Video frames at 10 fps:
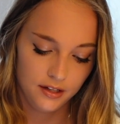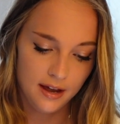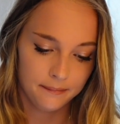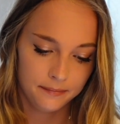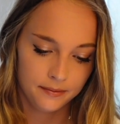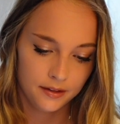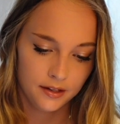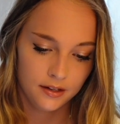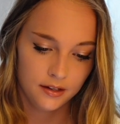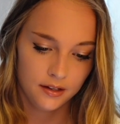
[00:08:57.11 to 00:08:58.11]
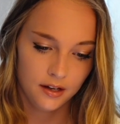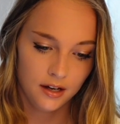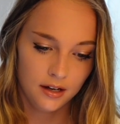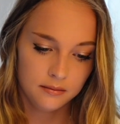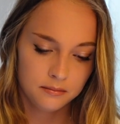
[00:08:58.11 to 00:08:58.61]
yeah.
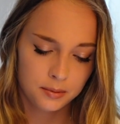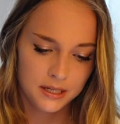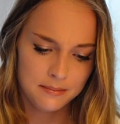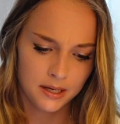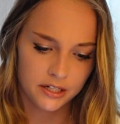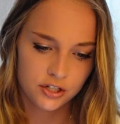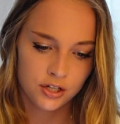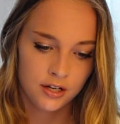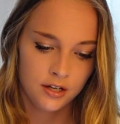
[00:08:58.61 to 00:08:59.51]
Pretty much.